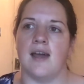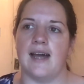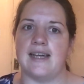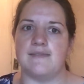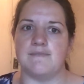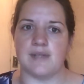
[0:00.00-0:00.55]

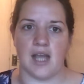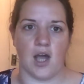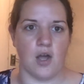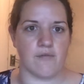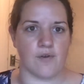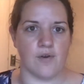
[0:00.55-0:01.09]
Yeah,
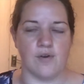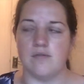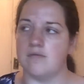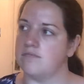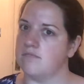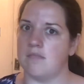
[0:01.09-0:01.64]
overall,
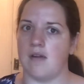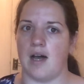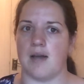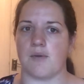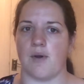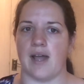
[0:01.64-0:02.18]

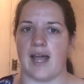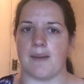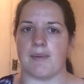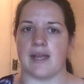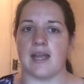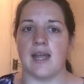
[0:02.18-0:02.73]
I'm quite
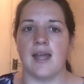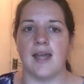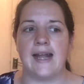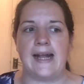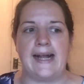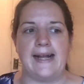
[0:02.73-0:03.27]
happy
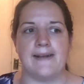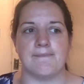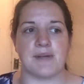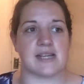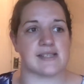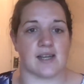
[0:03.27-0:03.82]

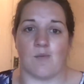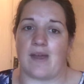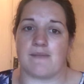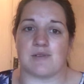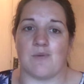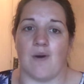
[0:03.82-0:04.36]
because I can wear
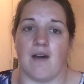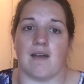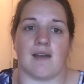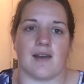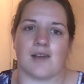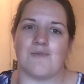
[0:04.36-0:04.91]
them to work
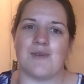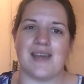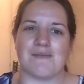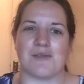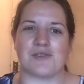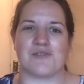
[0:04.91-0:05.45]
and I can wear
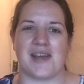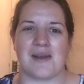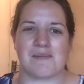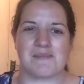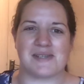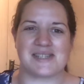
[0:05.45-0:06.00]
them on the train
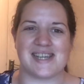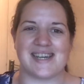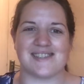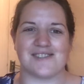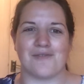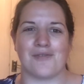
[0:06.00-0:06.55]
up to my
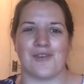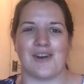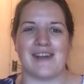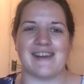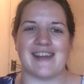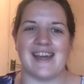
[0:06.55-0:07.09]
dad's on
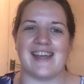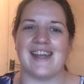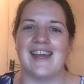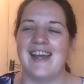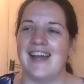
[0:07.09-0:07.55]
Friday